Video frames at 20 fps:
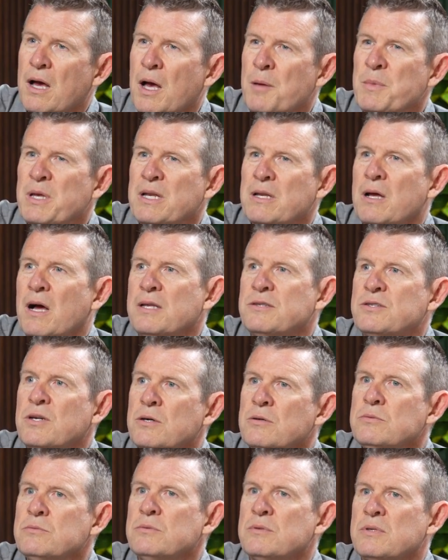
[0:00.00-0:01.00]
I mean, I
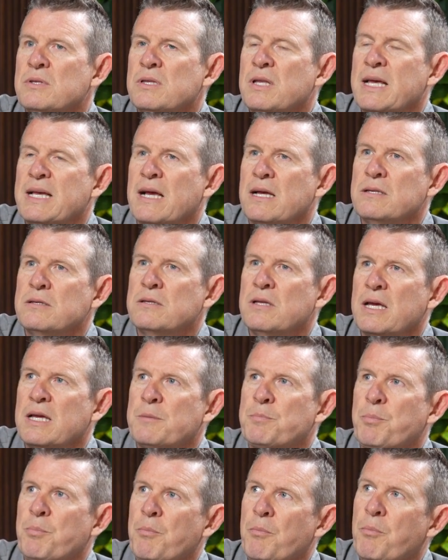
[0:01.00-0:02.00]
don't like
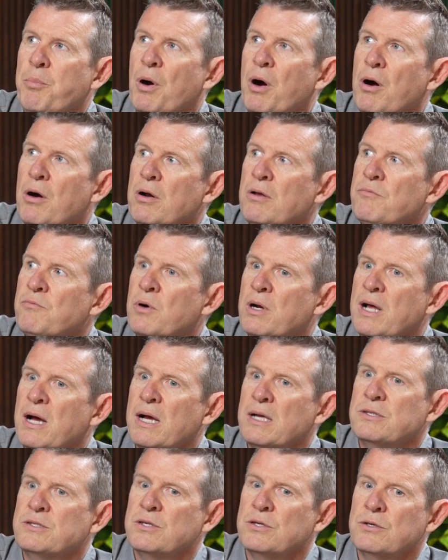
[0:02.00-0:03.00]
part of what I
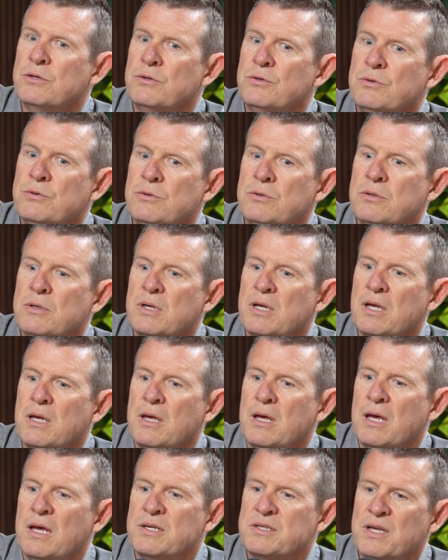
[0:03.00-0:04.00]
do
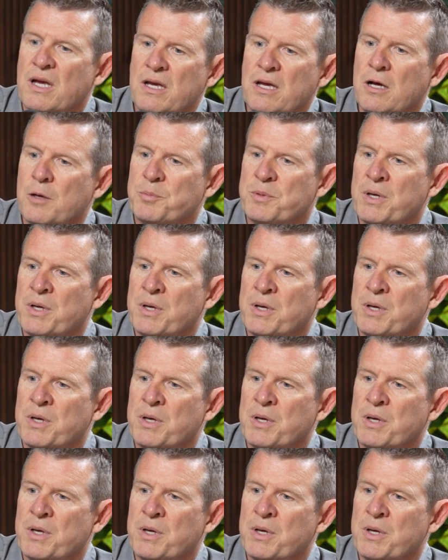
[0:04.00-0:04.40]
is I help